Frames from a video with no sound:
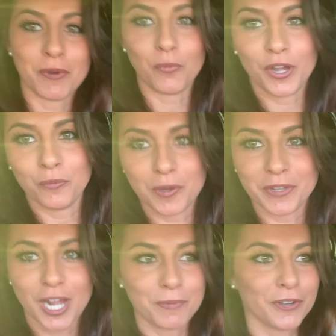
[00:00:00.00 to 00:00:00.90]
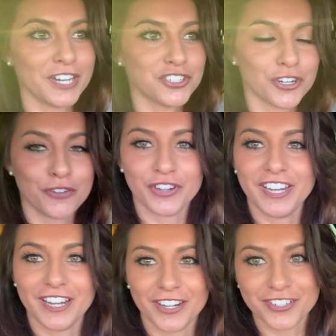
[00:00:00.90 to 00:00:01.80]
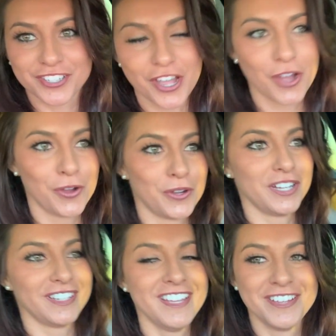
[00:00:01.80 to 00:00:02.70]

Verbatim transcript: I'm a one-woman operation over here, so